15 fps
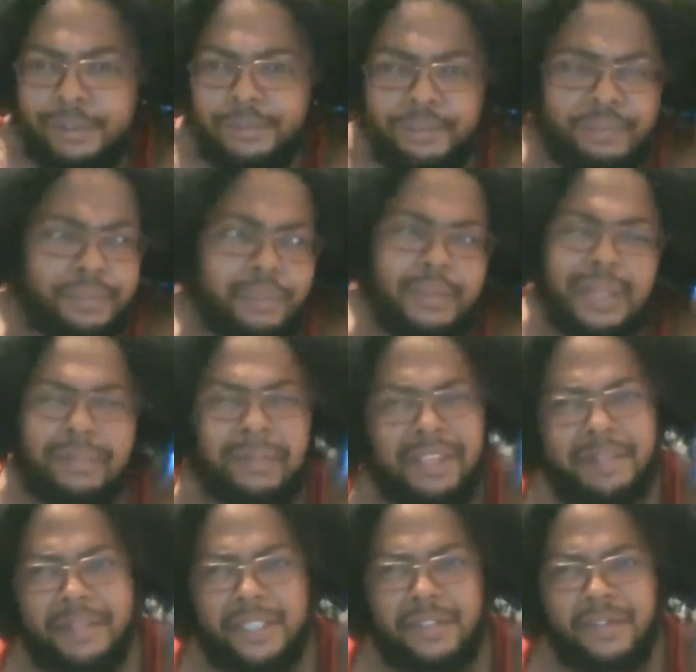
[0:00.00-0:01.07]
I'm not
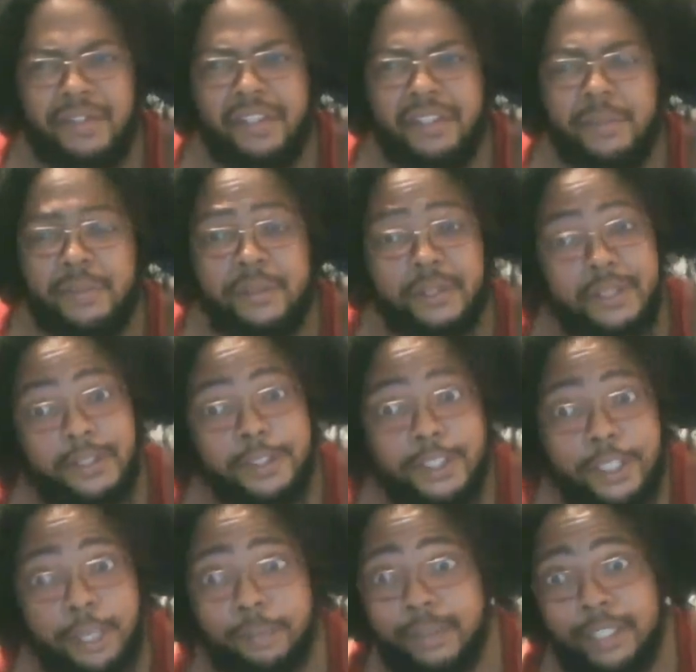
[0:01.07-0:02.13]
the best with vegetables,
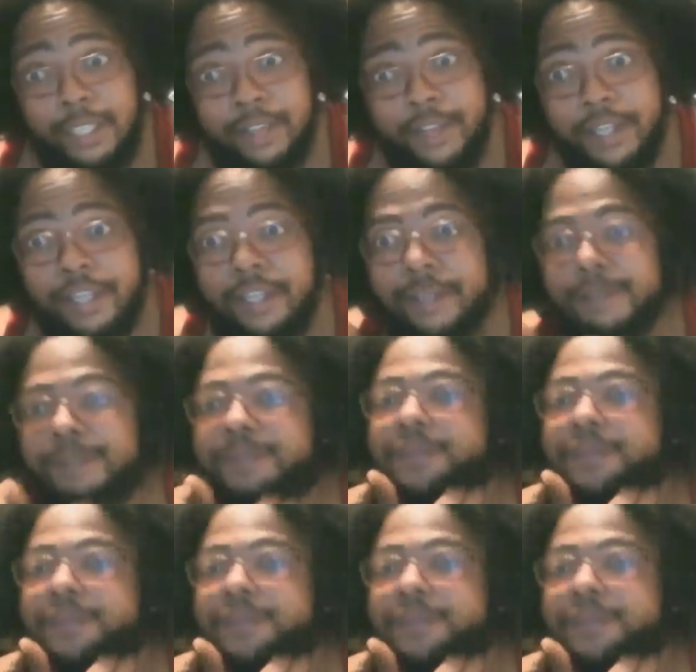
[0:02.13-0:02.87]
so I'm sad right now.